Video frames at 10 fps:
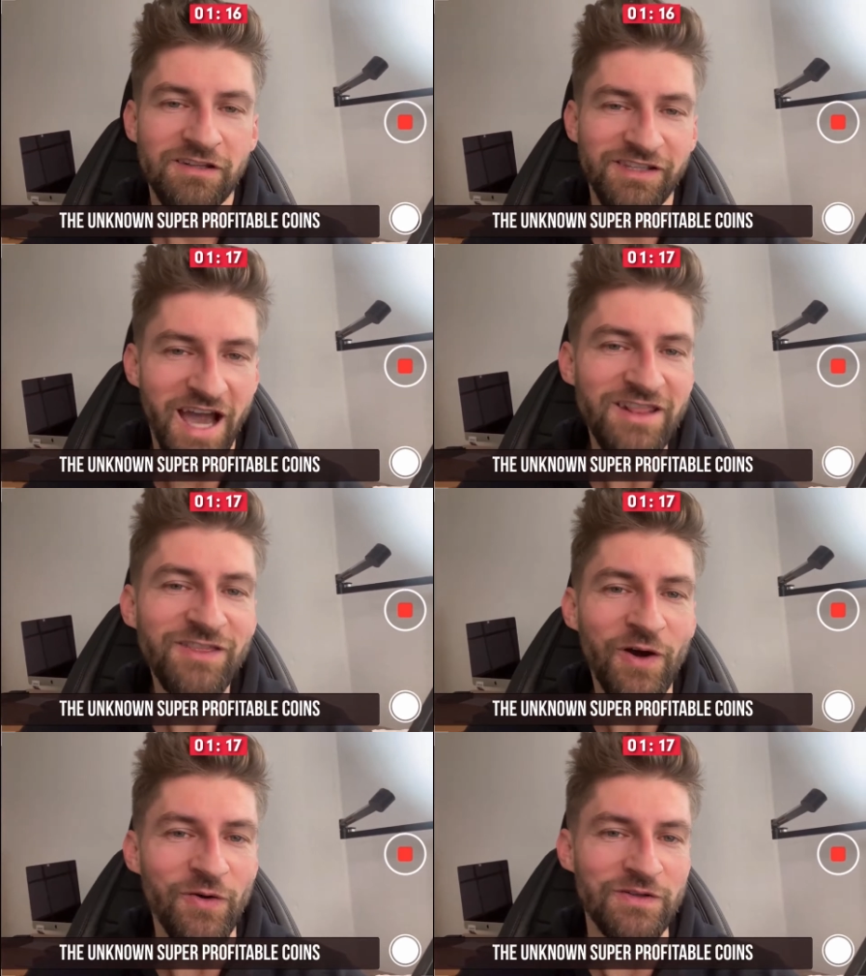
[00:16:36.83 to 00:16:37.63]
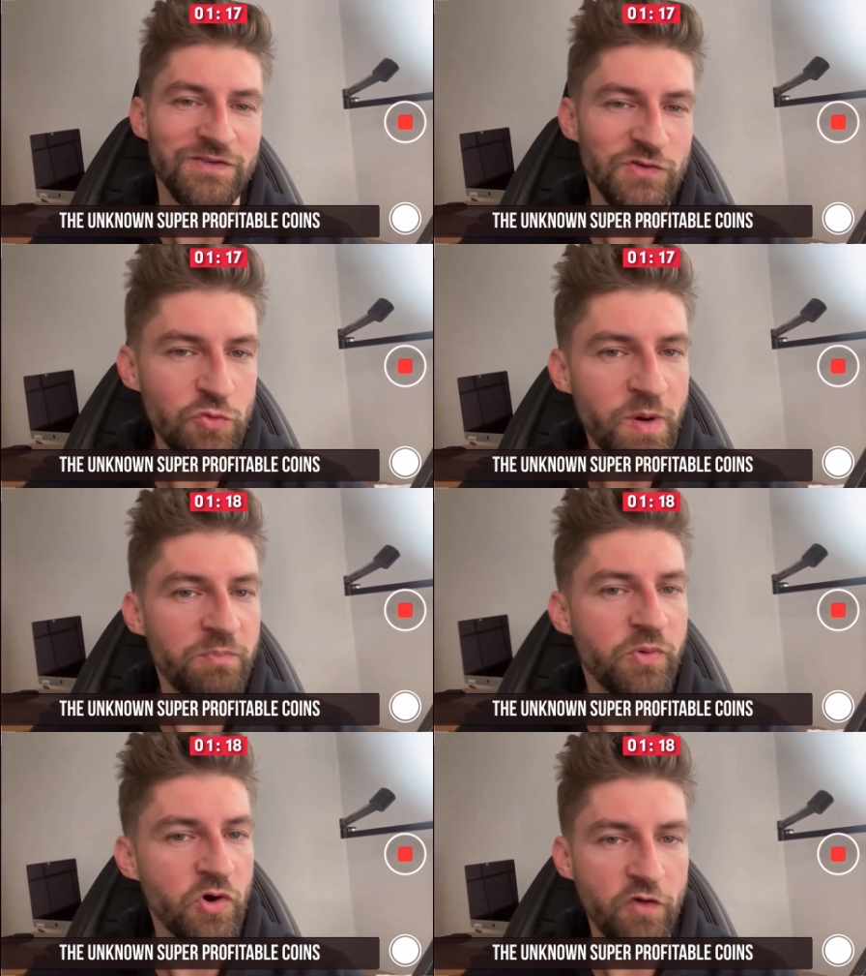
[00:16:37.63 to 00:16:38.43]
The unknown super
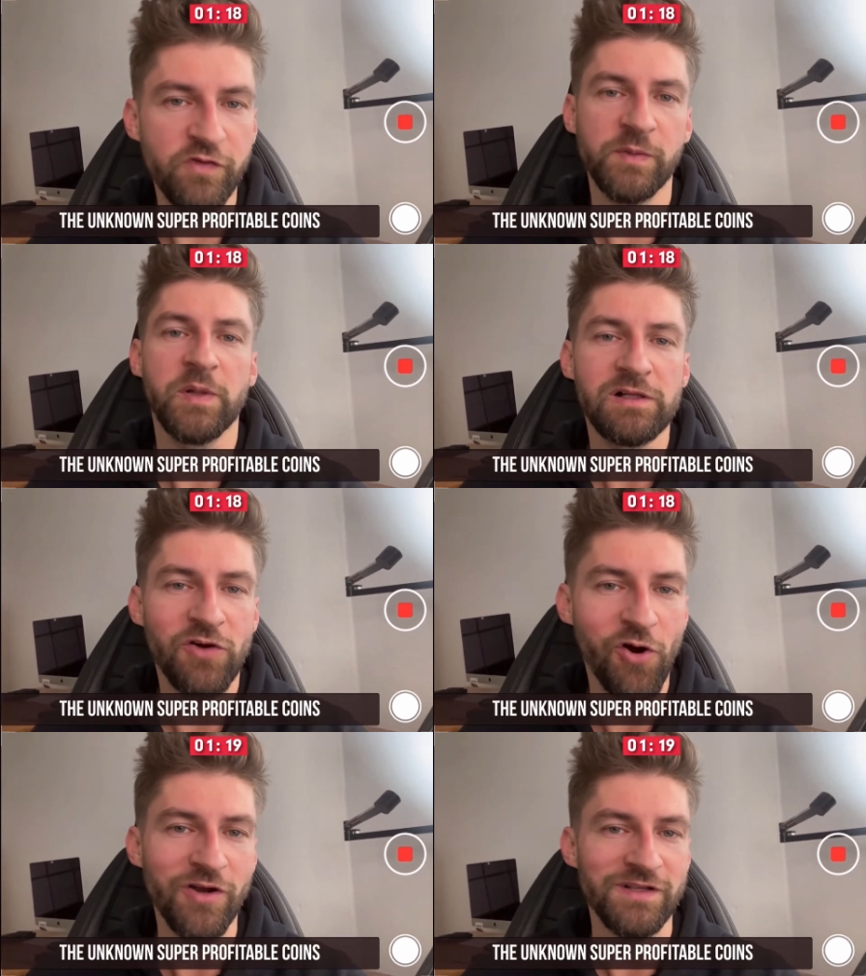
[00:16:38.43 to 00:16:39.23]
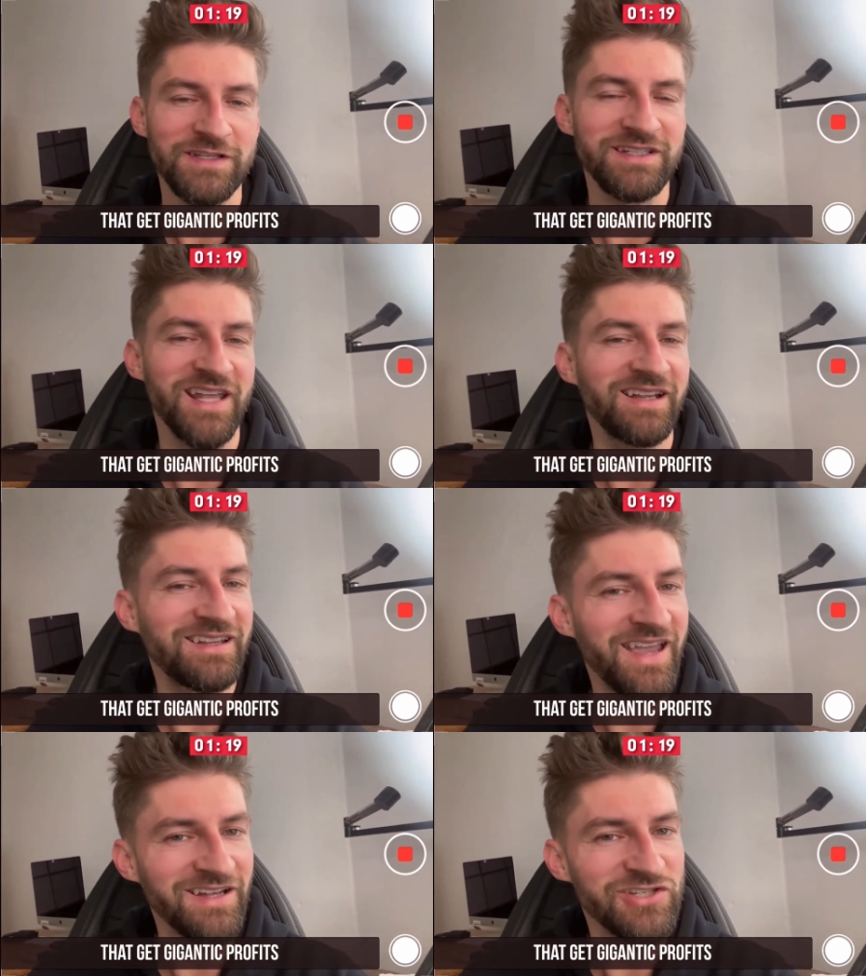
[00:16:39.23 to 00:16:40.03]
profitable coins that
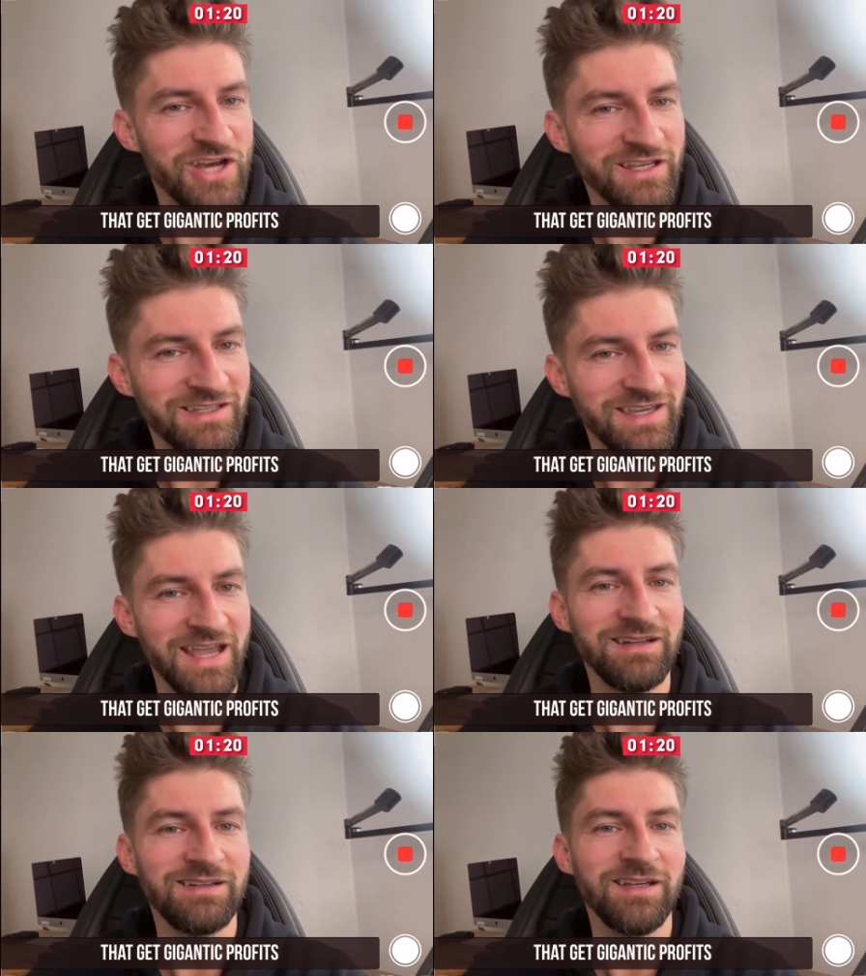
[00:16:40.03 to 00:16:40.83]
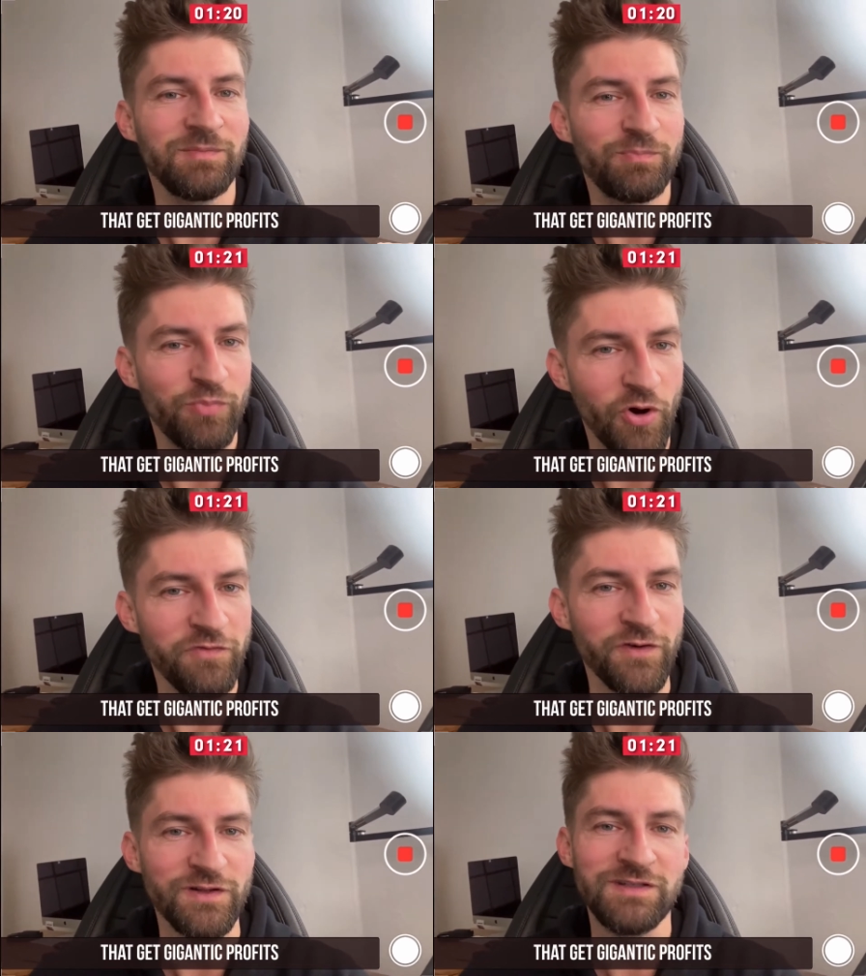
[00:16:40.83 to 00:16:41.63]
get gigantic
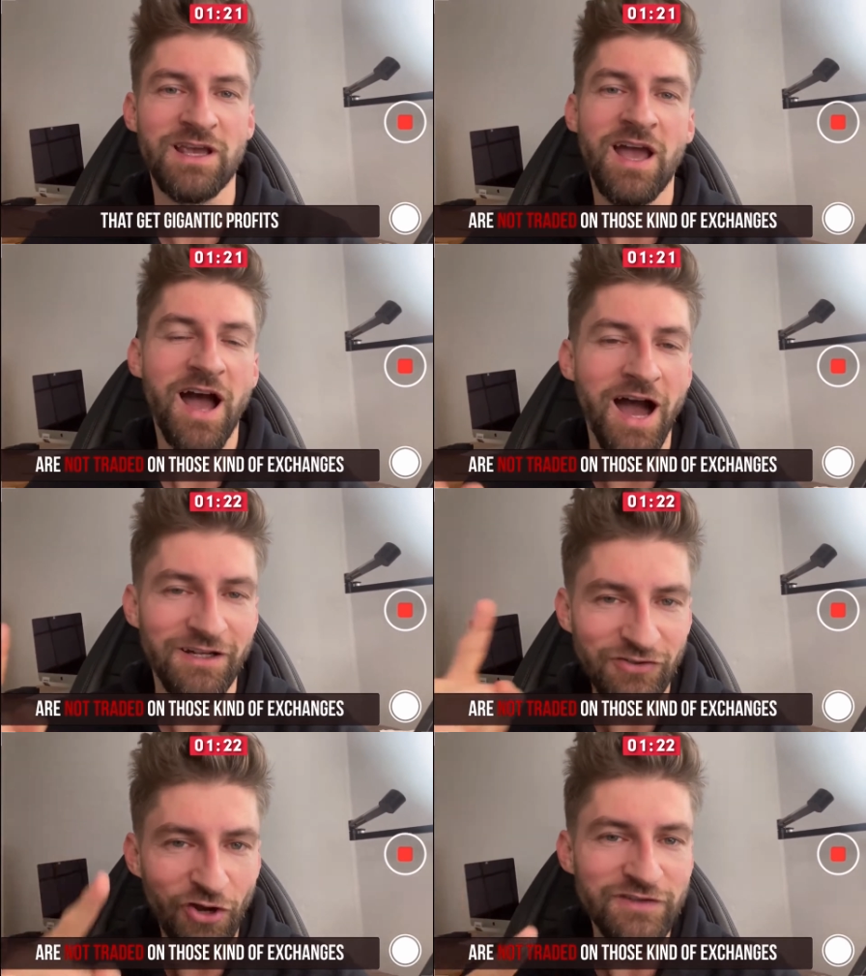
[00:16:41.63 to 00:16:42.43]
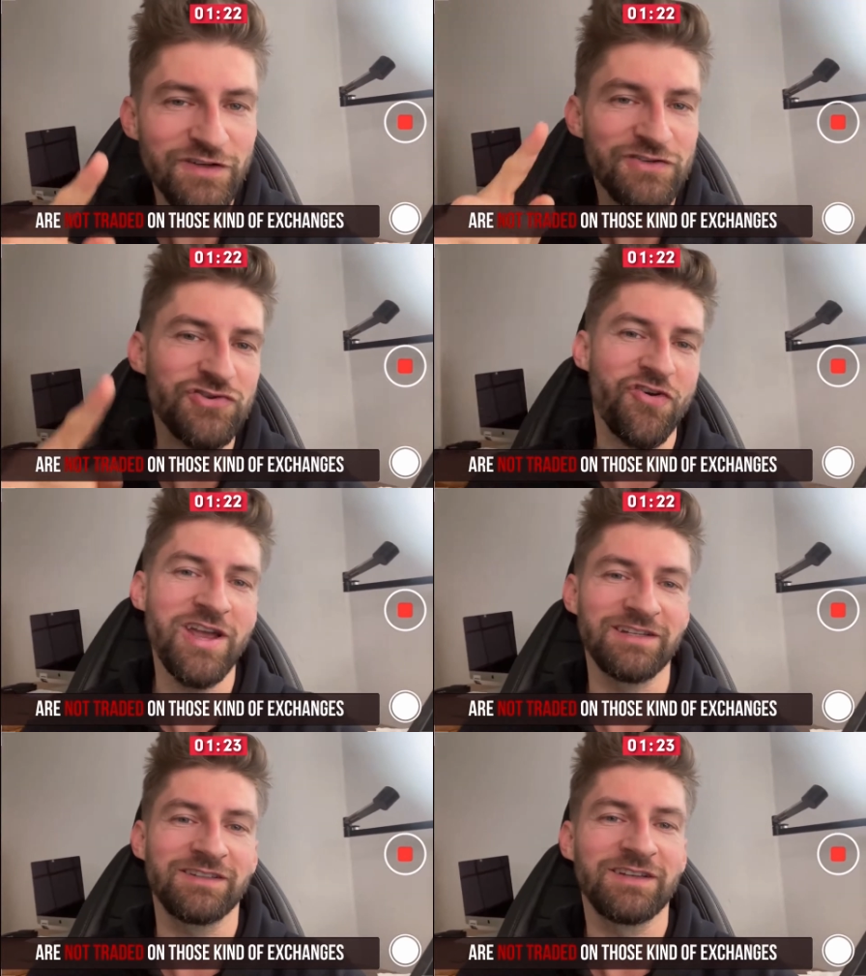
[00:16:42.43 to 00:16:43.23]
profits are not traded